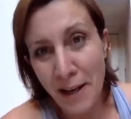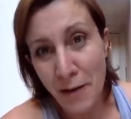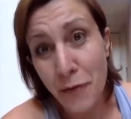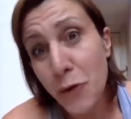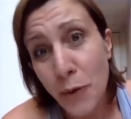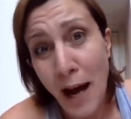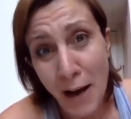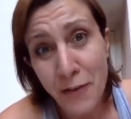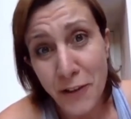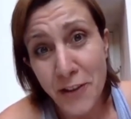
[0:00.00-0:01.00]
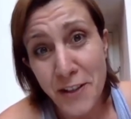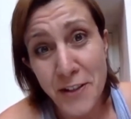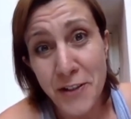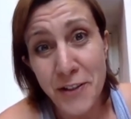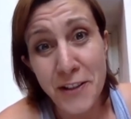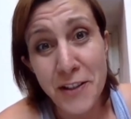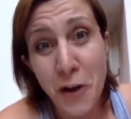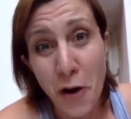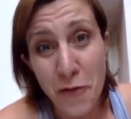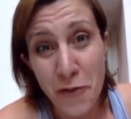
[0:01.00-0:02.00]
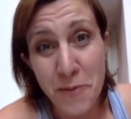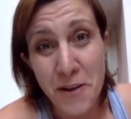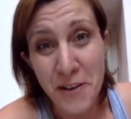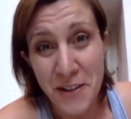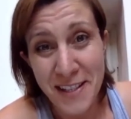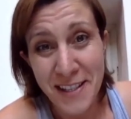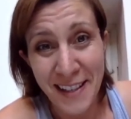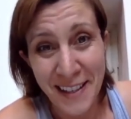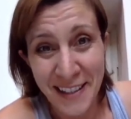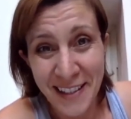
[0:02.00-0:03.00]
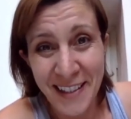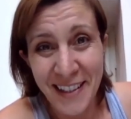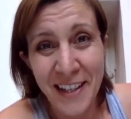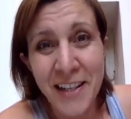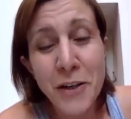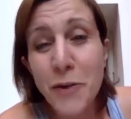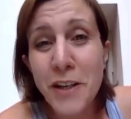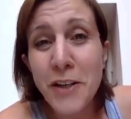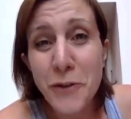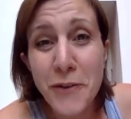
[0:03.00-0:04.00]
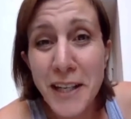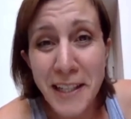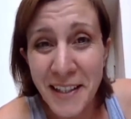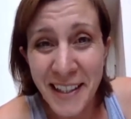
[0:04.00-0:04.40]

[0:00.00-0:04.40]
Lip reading: review after this coffee, because you need to read.